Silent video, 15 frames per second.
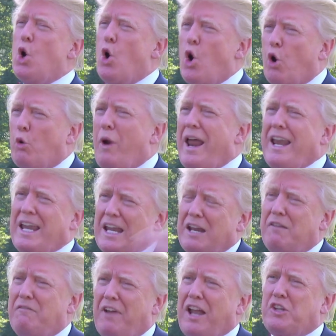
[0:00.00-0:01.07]
already
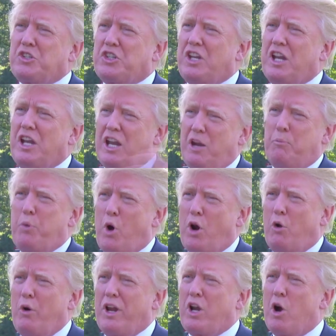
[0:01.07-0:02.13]
invested in
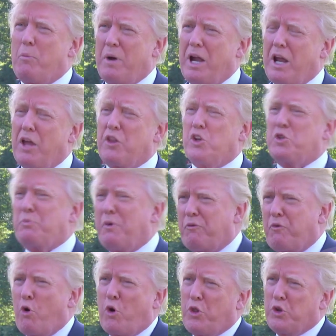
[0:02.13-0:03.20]
Puerto Rico by others
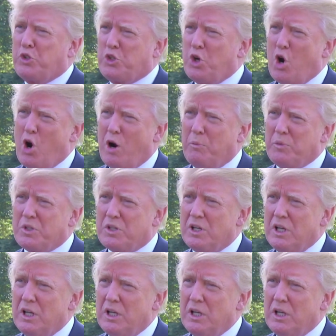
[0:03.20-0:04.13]
before the storms.